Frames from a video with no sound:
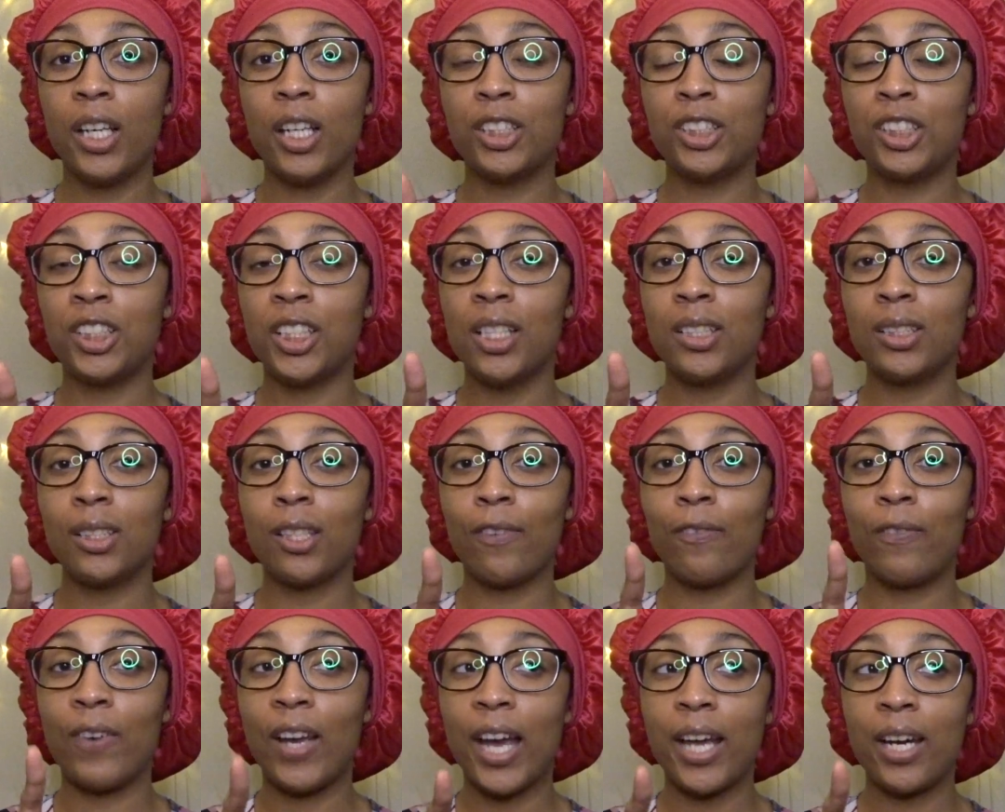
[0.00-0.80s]
she ends
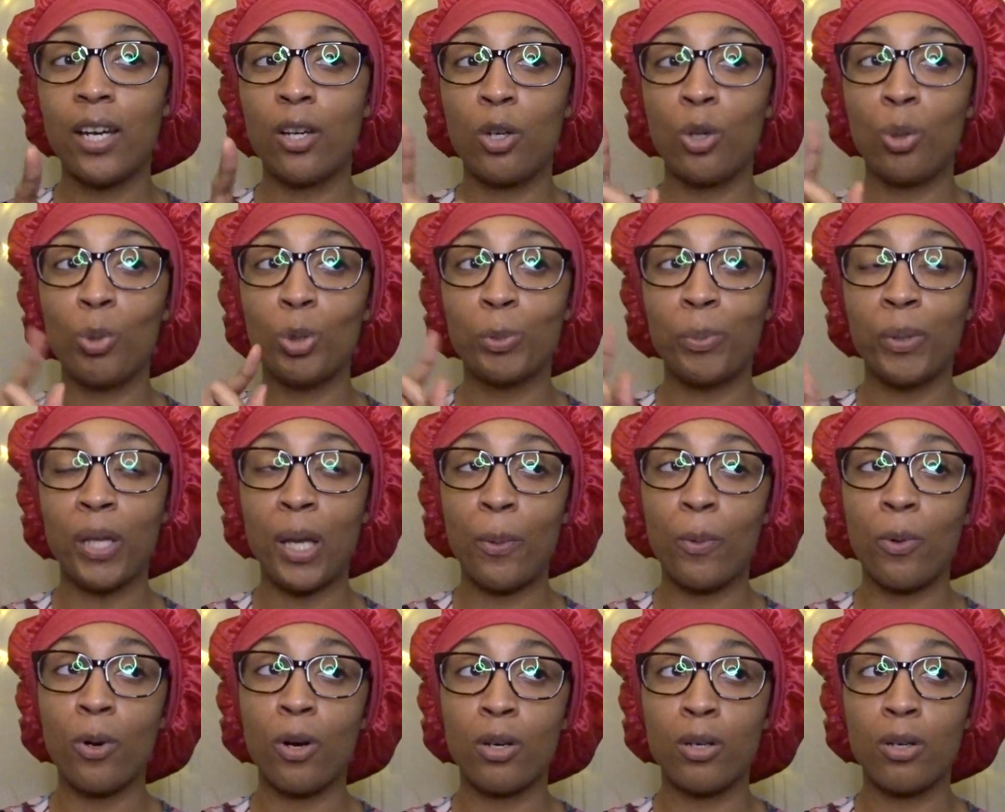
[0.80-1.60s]
up finding who was playing
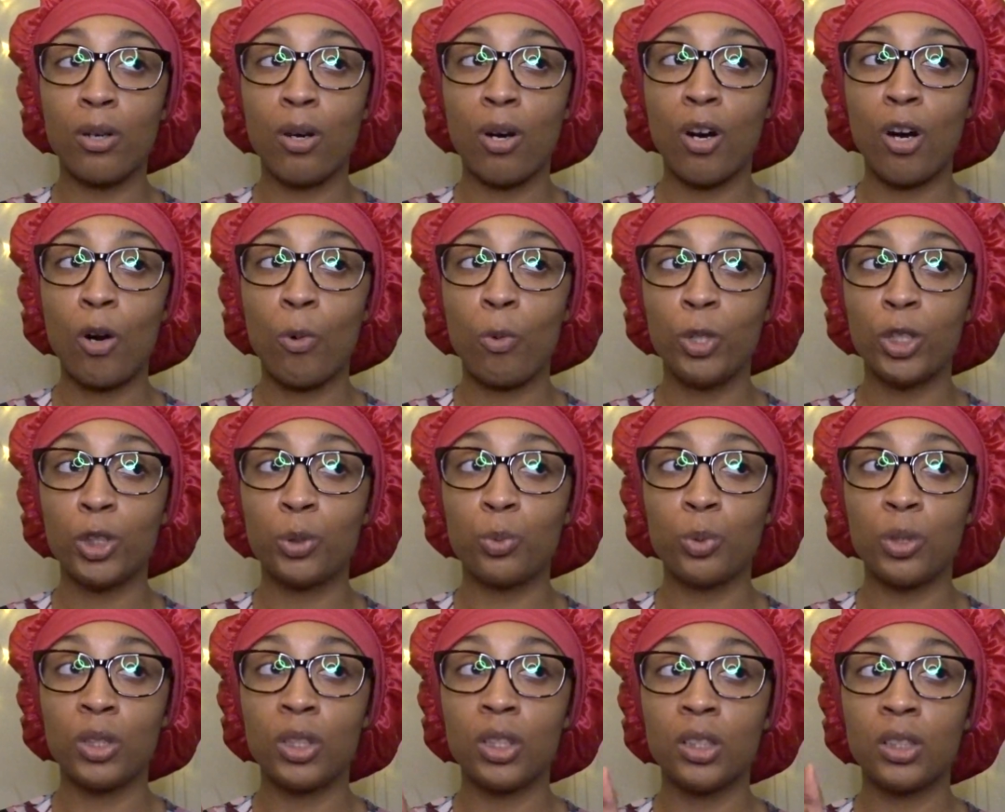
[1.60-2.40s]
with her doll, which
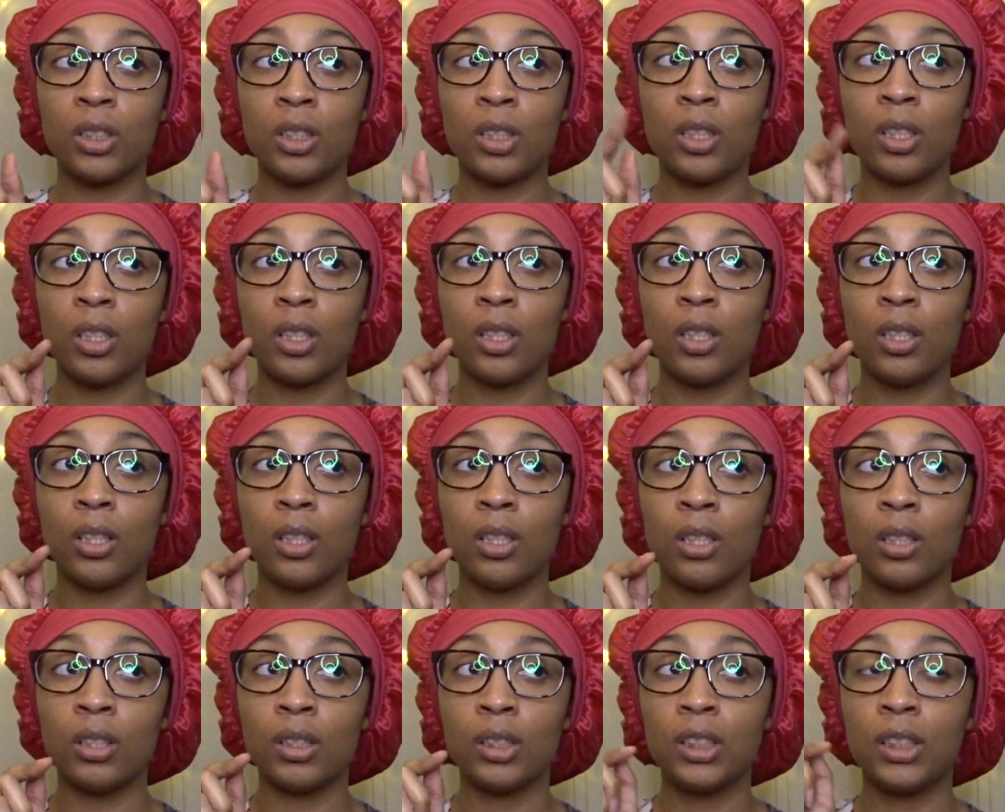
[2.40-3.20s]
was
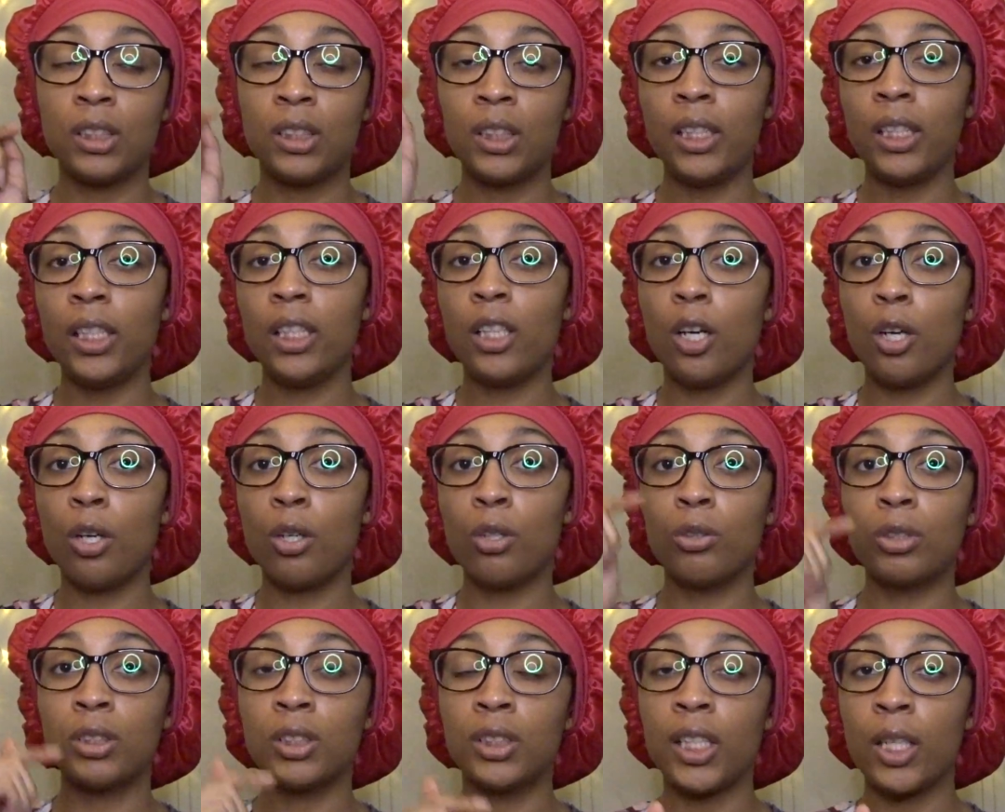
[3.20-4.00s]
the
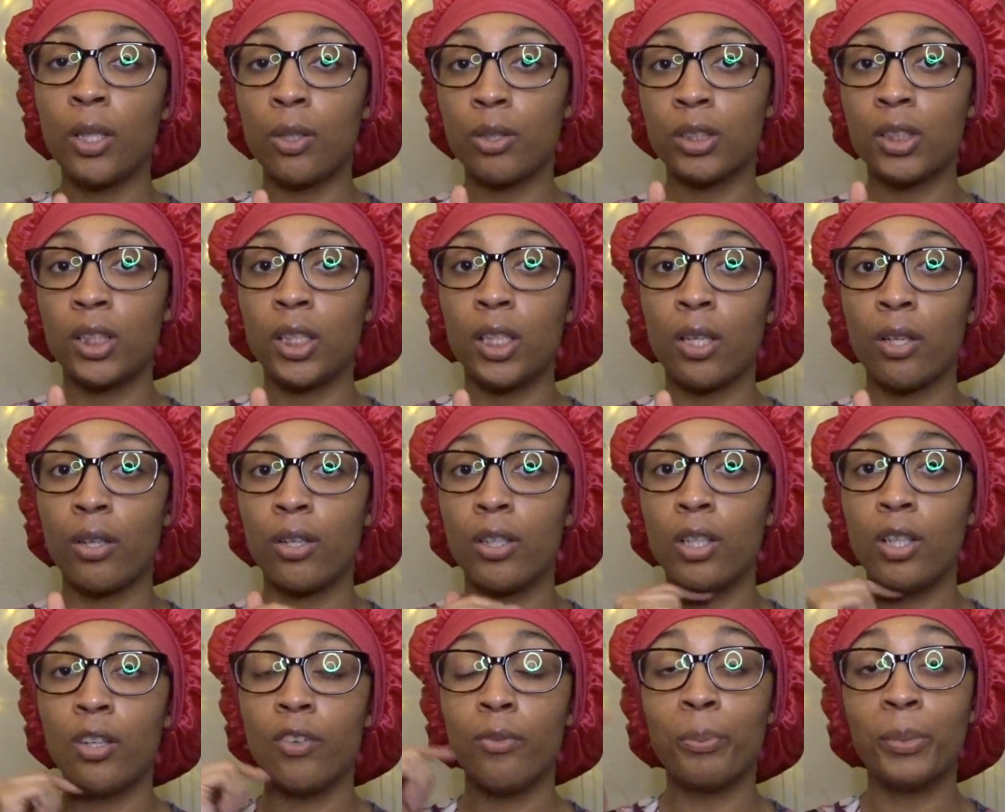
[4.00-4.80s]
CEO secretary
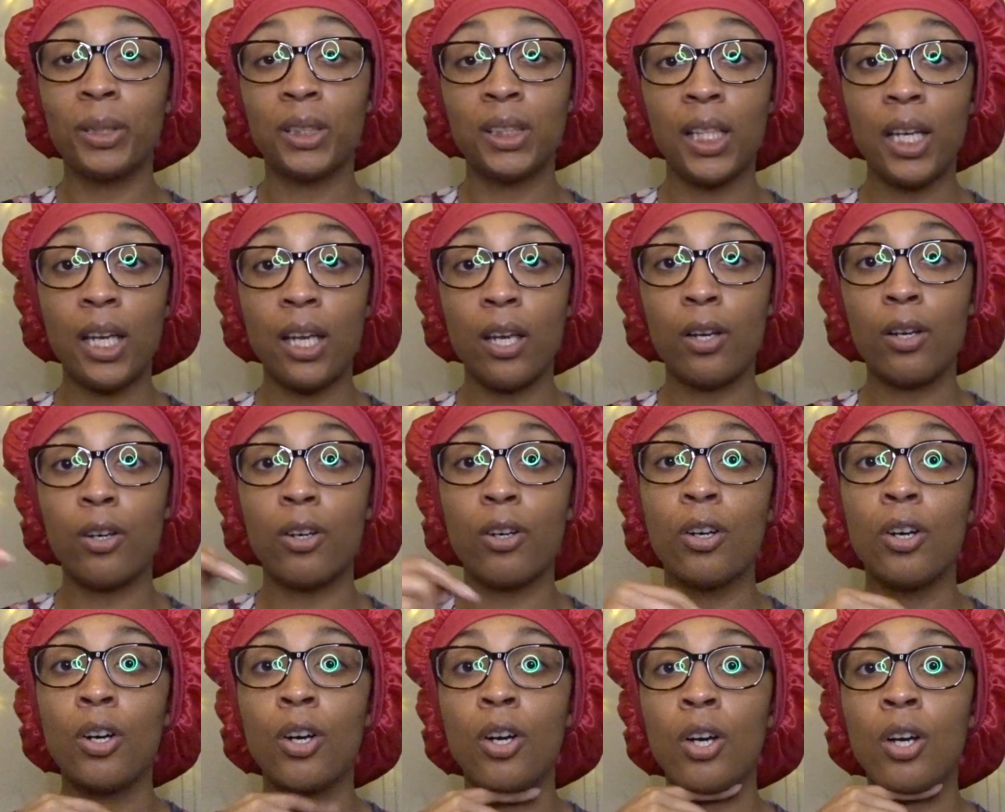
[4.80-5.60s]
of Mattel,
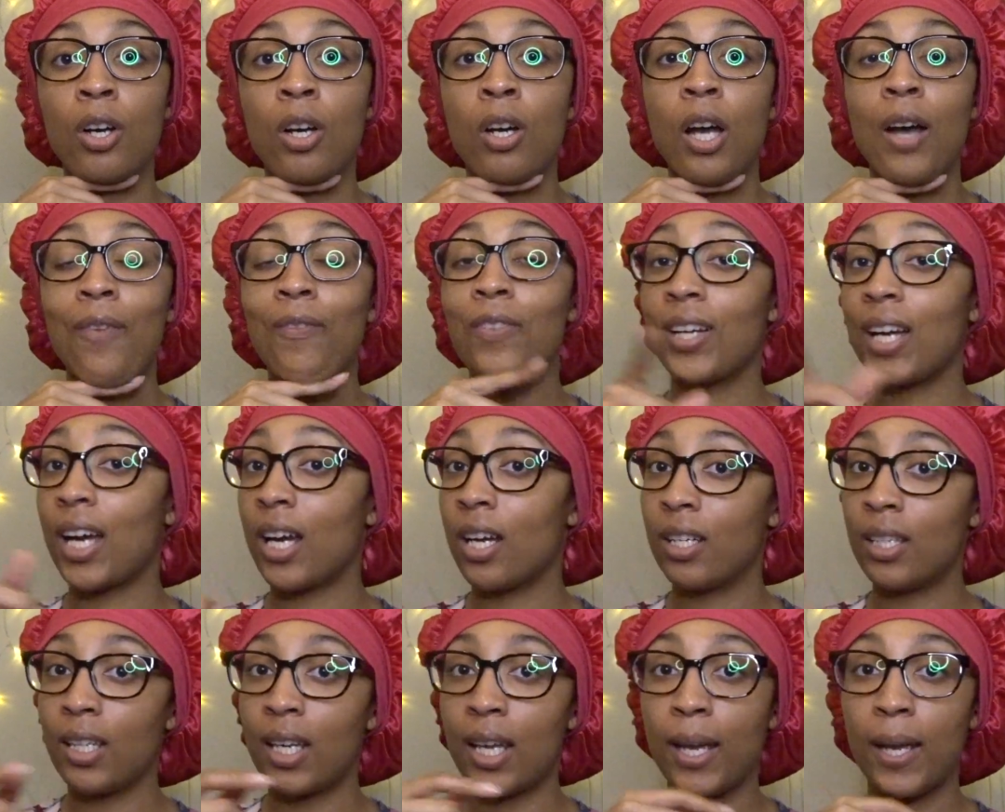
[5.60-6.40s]
I
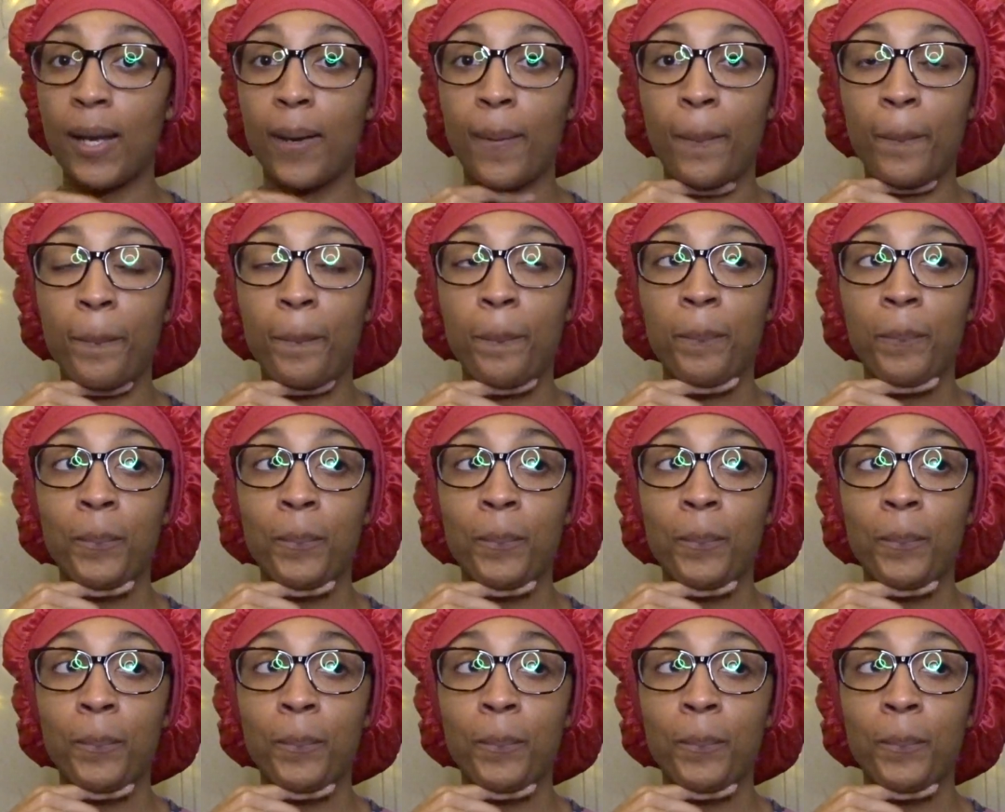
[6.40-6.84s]
forgot her name.